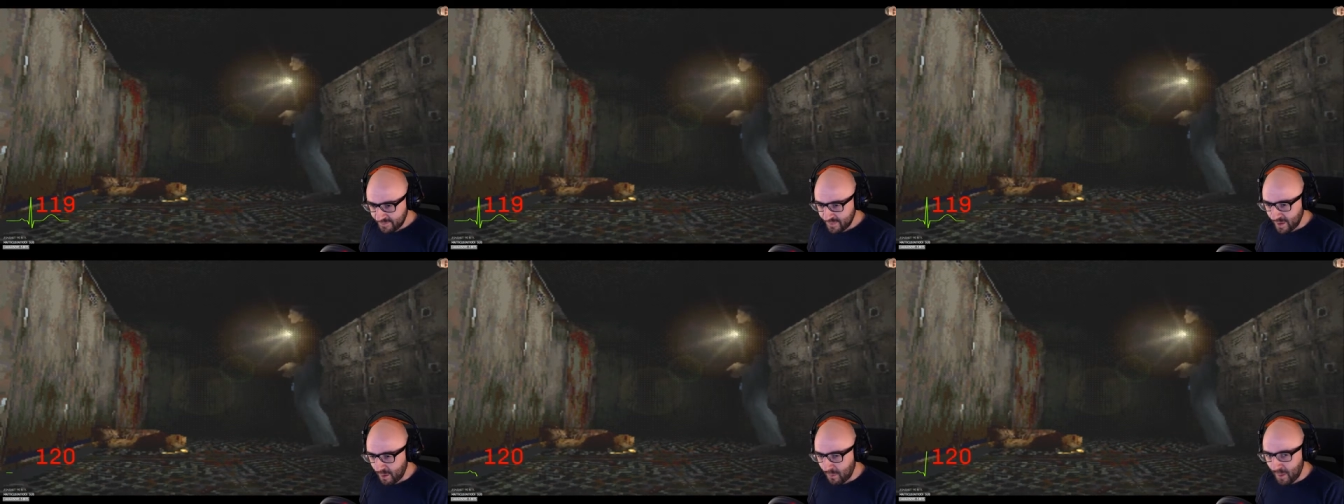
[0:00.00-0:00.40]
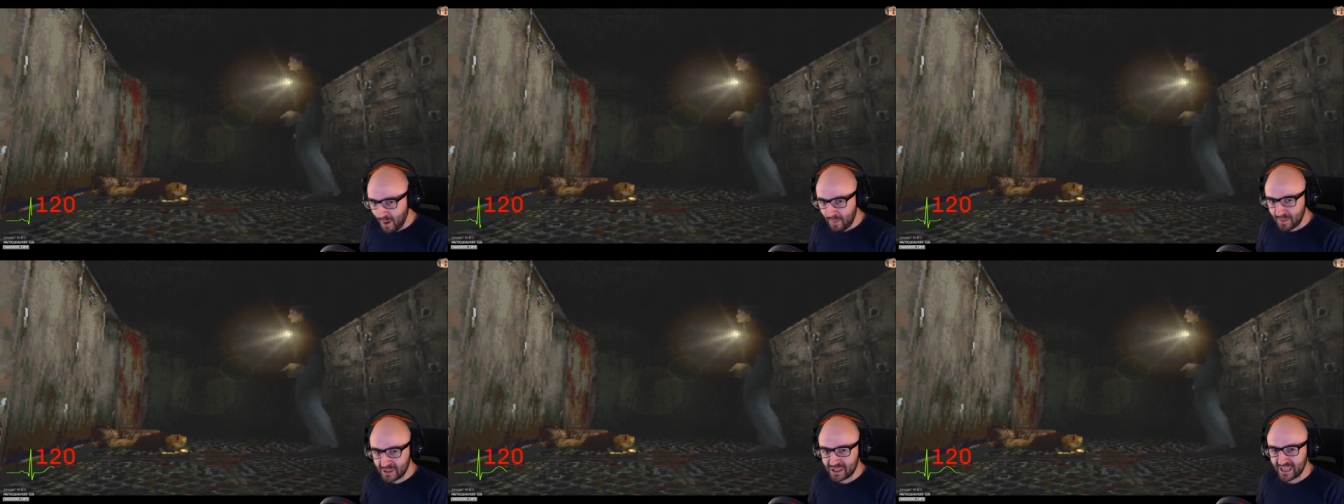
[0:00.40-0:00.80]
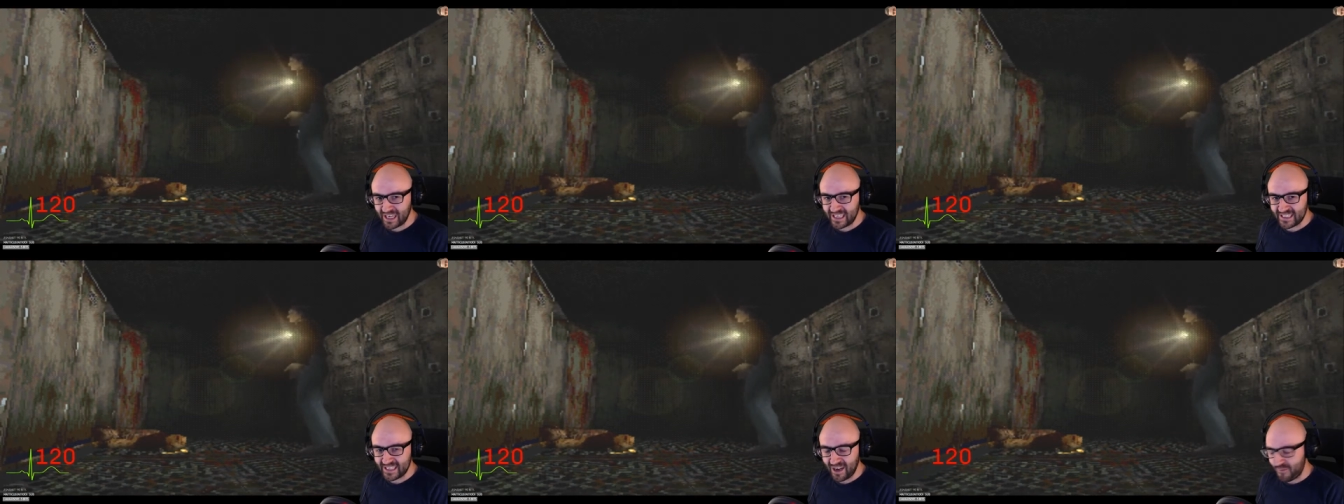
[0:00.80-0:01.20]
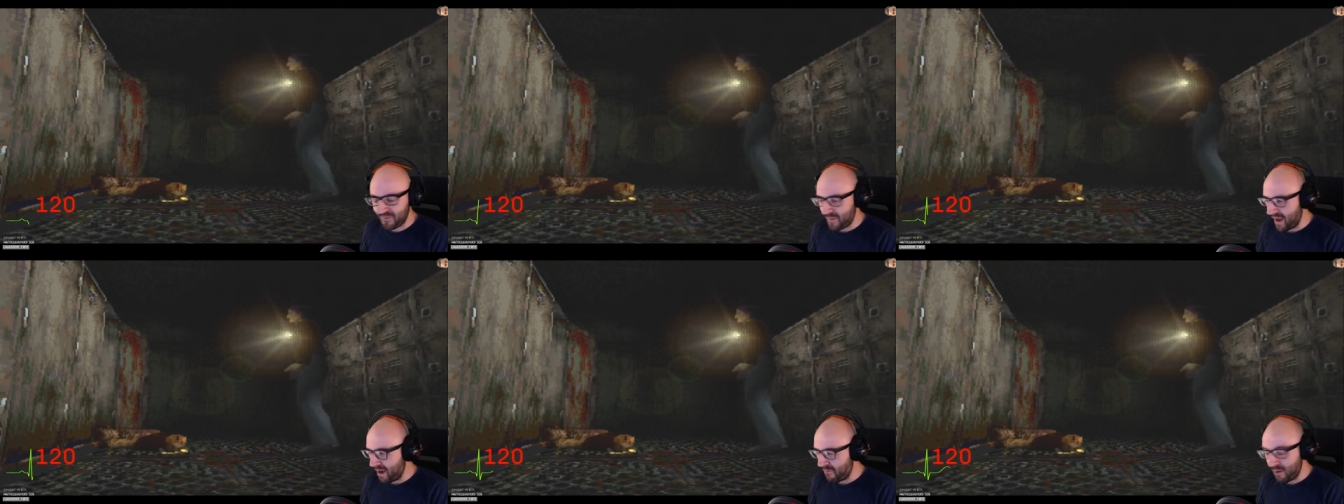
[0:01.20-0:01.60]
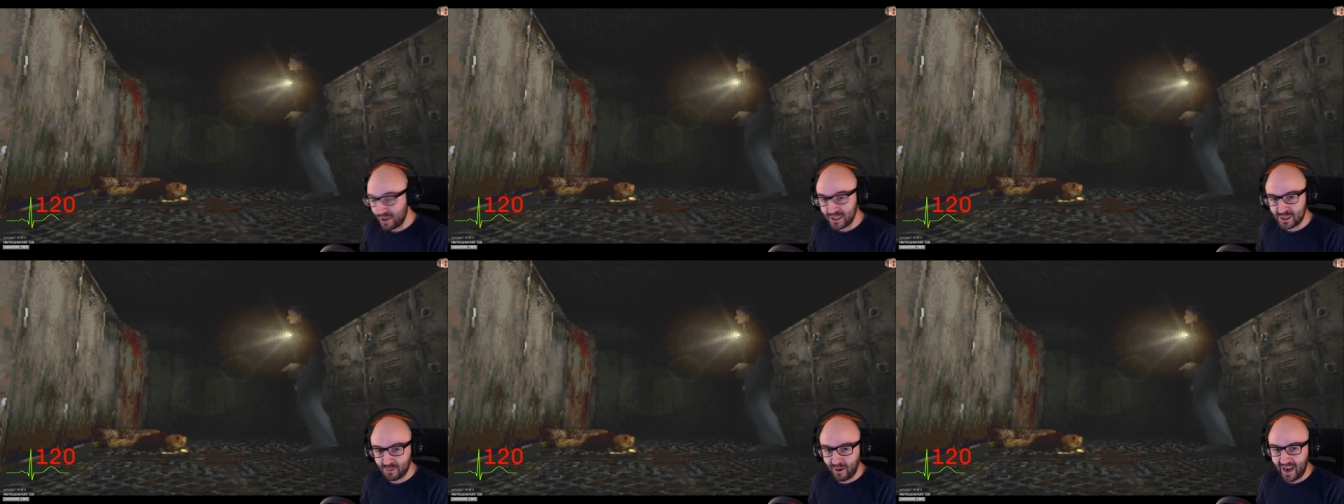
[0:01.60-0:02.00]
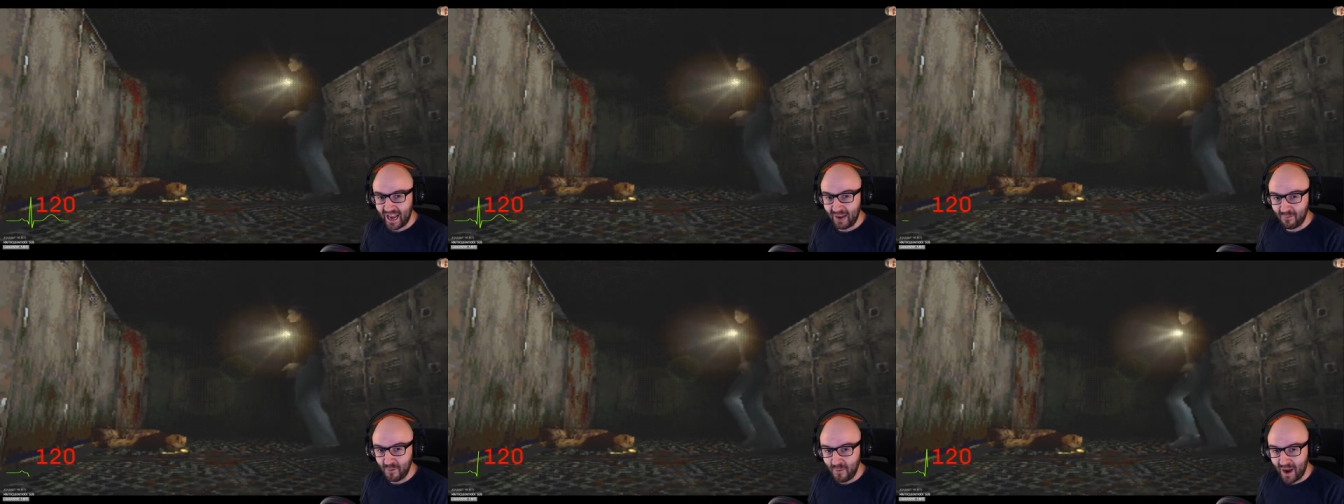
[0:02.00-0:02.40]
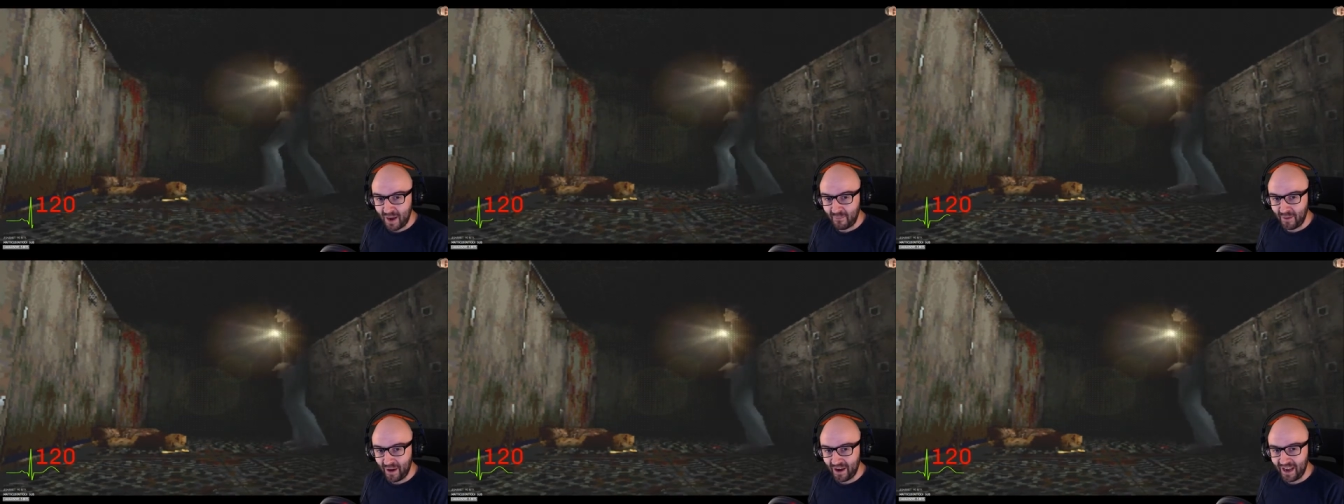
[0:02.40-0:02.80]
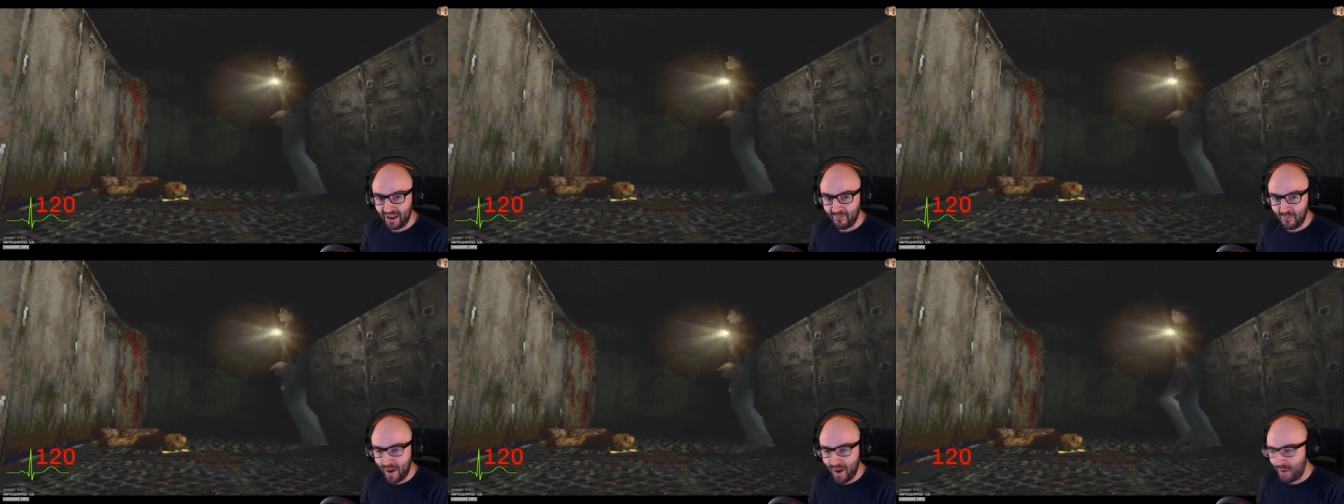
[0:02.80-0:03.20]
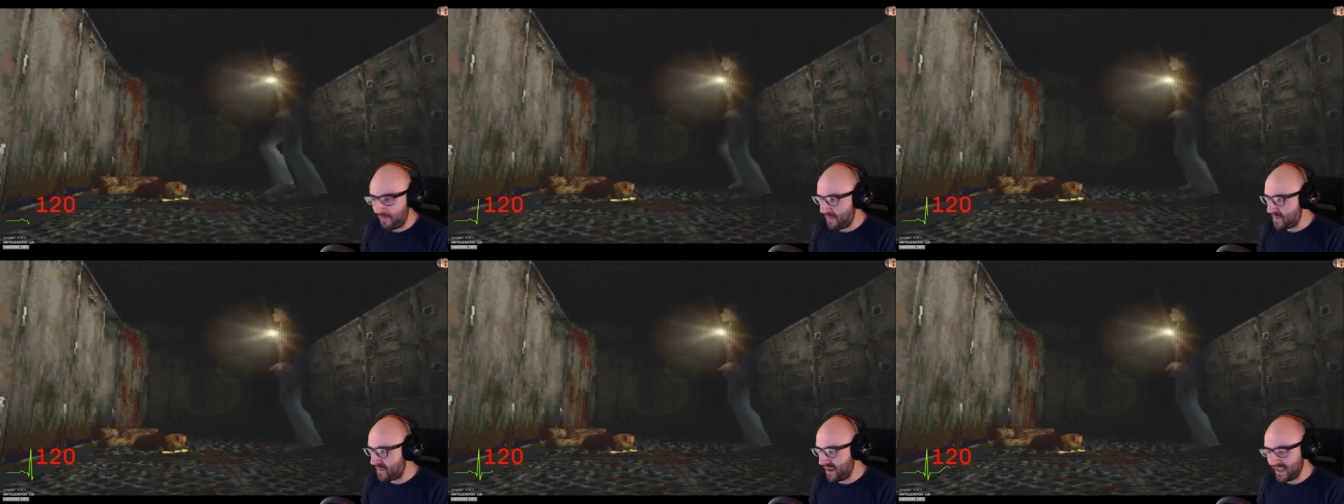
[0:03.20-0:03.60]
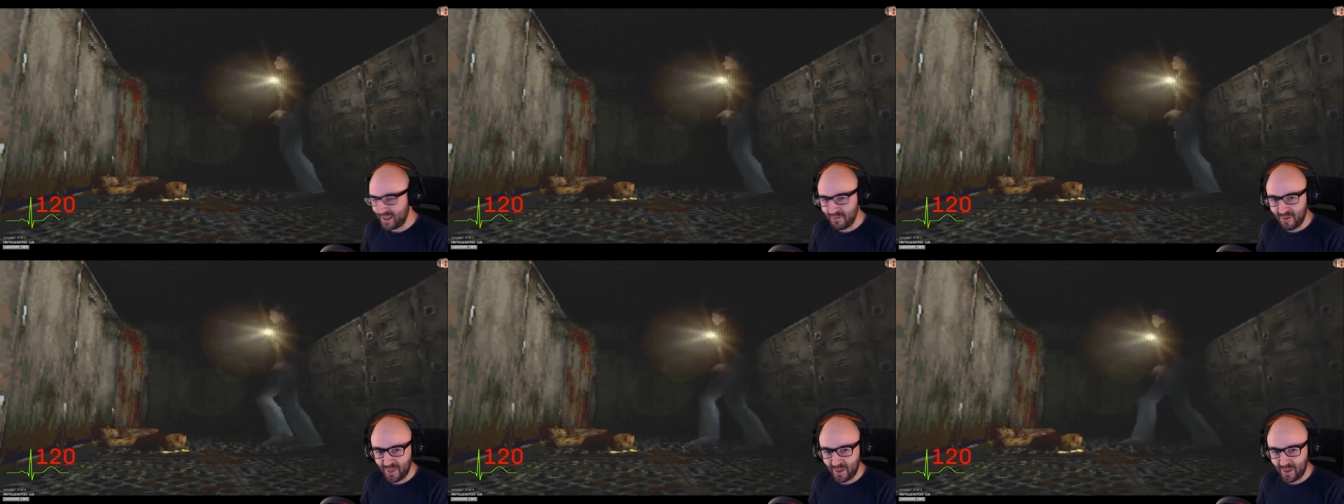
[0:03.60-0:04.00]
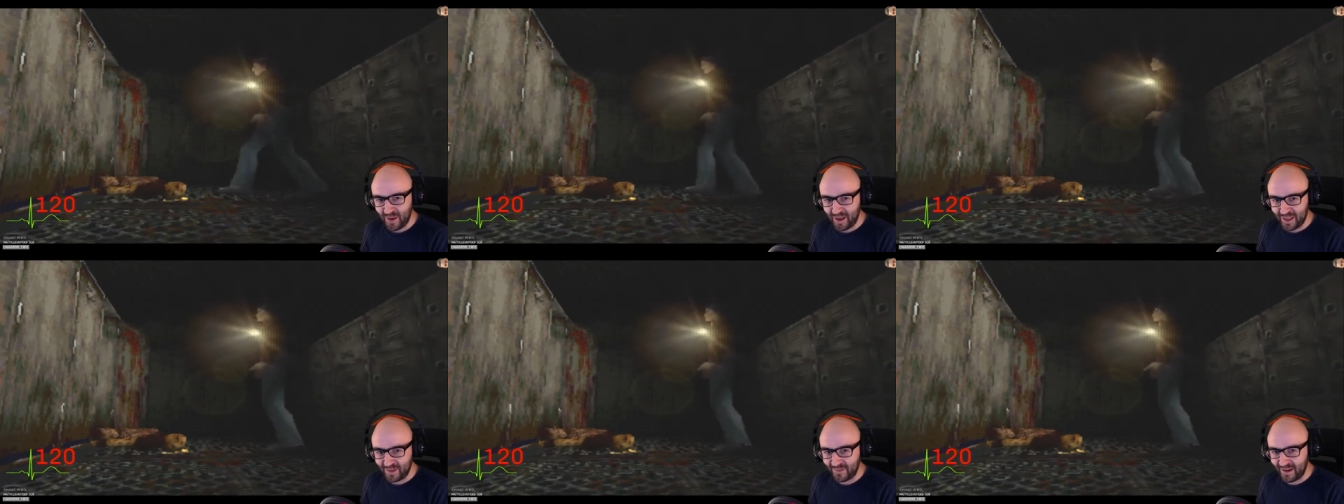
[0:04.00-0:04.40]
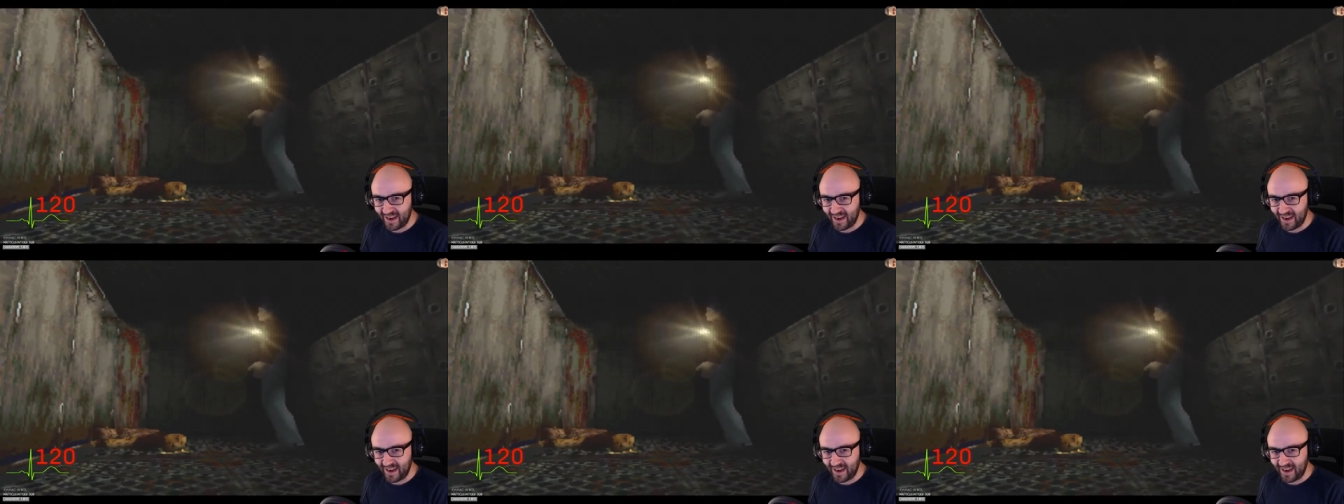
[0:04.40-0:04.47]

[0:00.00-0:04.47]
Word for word: Proper shit yourself, mate. 120. We might be on it. We might be beating the 133.